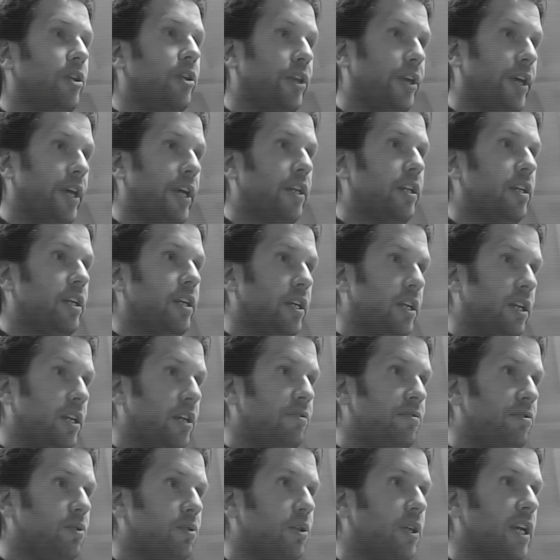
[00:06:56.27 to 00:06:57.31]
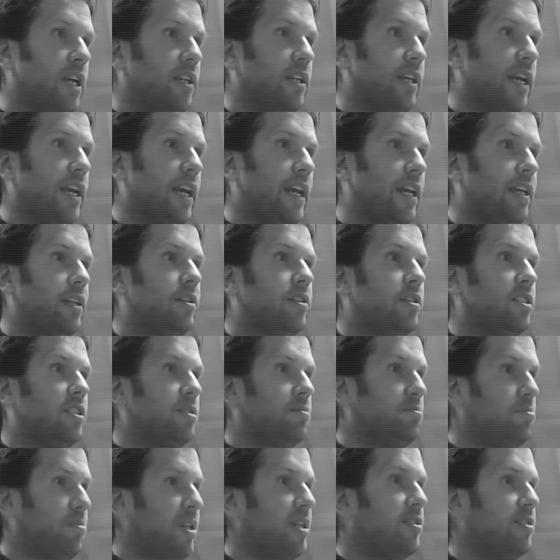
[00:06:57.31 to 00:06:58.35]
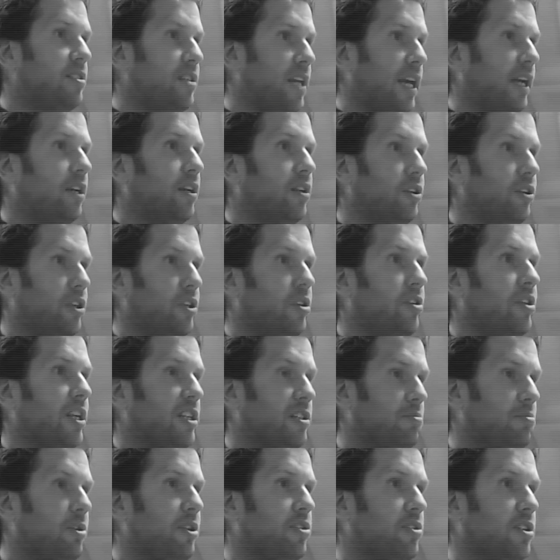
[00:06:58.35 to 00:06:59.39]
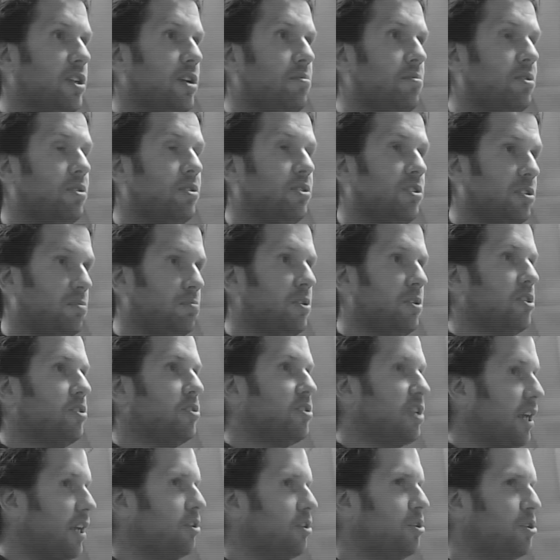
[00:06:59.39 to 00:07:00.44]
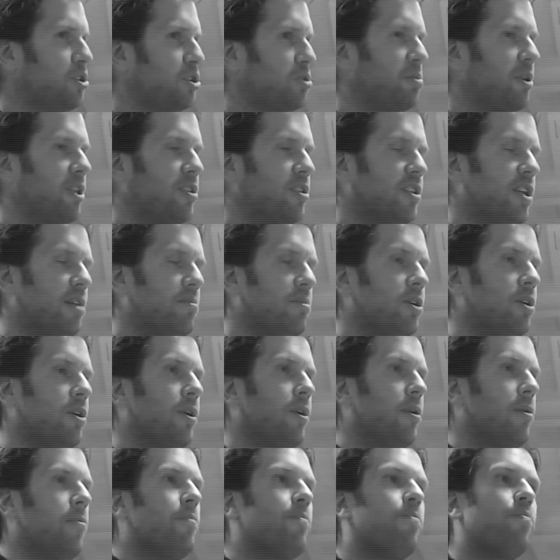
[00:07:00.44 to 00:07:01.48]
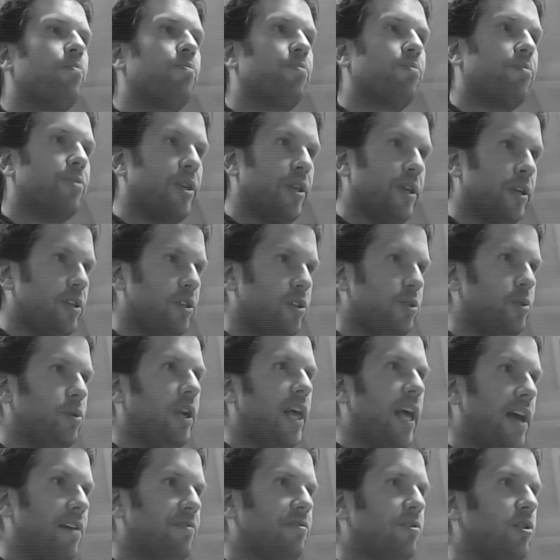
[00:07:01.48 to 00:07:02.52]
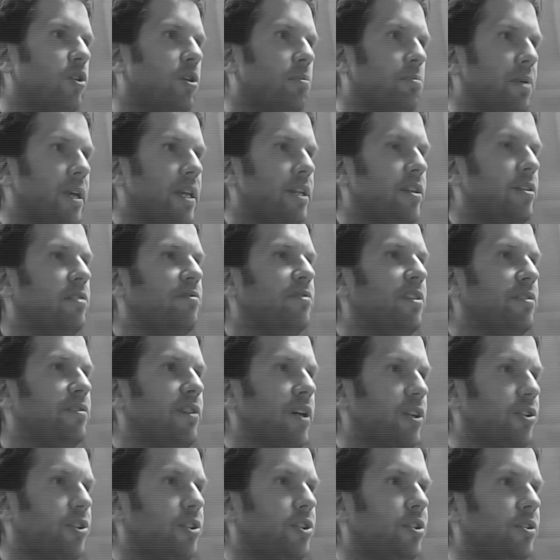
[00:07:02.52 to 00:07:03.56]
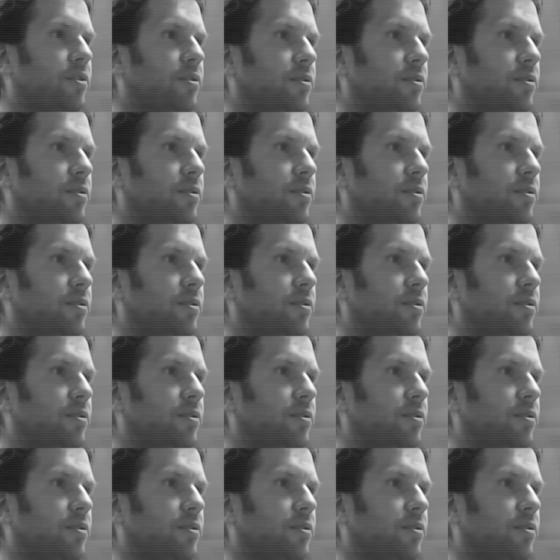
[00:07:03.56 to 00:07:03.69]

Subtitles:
And if you can gain a split second in that split second in a split step, you will have a competitive advantage.